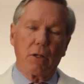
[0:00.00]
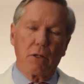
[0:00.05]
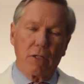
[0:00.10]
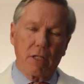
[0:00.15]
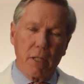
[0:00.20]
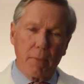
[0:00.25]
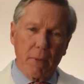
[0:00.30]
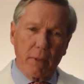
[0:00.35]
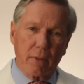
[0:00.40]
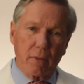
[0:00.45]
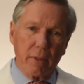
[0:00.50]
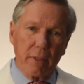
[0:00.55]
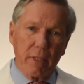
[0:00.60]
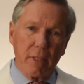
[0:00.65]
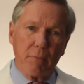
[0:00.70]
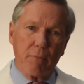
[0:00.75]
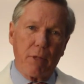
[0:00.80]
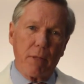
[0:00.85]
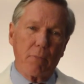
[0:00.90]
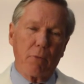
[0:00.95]

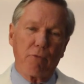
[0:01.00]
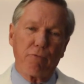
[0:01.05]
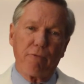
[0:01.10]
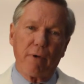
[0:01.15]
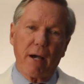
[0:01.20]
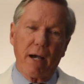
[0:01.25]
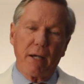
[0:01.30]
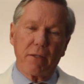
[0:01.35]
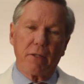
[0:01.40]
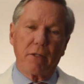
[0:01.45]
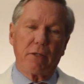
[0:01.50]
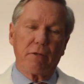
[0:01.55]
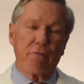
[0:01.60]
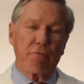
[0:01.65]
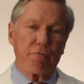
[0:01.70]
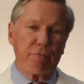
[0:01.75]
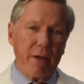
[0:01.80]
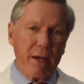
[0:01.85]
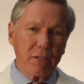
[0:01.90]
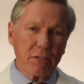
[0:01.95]
Typically, people find that the
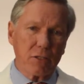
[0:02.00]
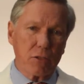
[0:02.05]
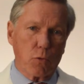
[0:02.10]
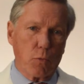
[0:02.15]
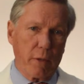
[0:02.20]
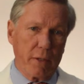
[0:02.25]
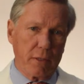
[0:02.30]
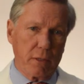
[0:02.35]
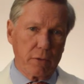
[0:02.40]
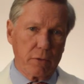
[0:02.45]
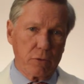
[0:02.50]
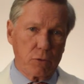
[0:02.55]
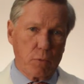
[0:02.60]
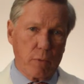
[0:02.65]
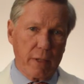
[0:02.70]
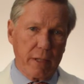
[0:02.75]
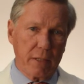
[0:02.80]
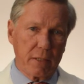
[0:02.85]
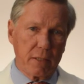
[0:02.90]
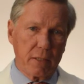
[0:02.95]
fastest way to lose
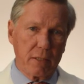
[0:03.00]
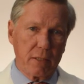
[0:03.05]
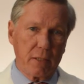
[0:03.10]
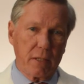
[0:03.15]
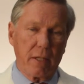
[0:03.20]
weight